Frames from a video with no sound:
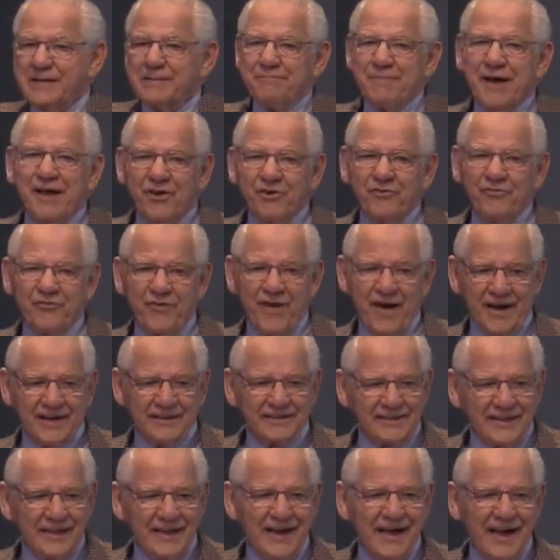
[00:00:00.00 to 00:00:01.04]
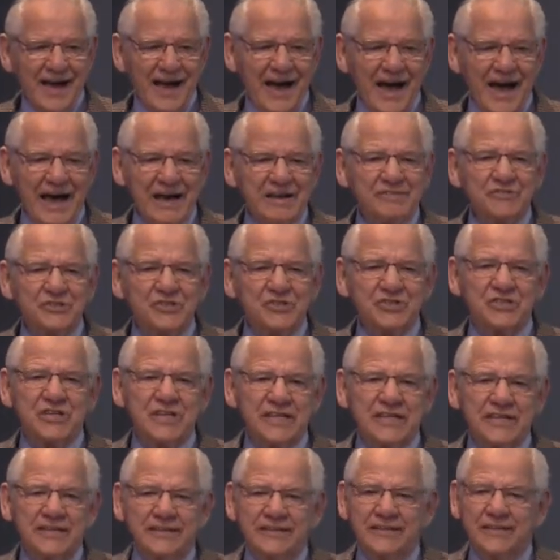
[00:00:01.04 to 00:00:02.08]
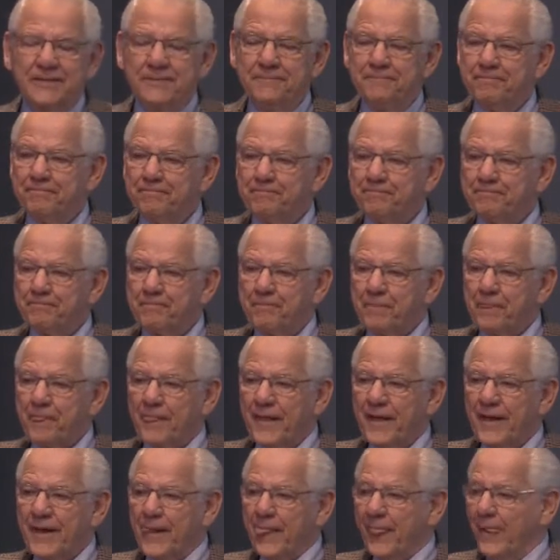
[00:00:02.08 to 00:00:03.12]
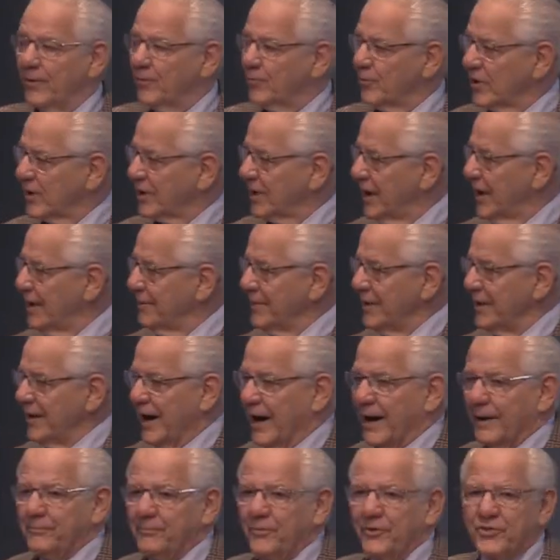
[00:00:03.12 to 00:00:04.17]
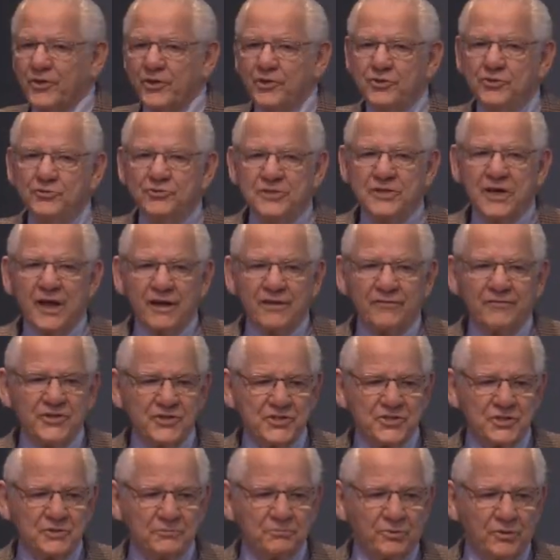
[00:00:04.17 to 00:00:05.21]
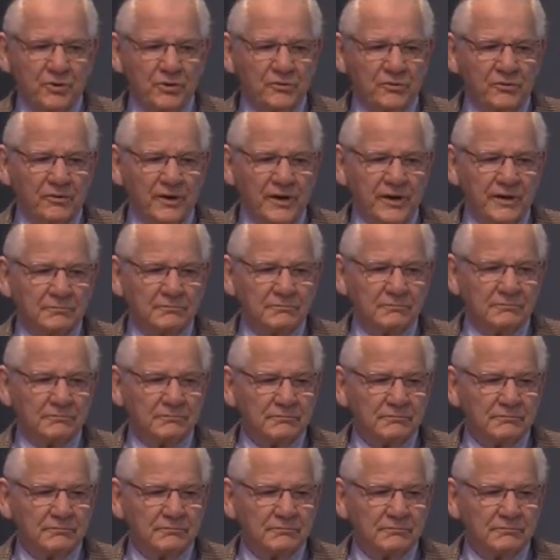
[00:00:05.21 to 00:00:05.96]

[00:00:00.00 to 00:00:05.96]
Matter of fact, I've seen that we're coming up with a new television program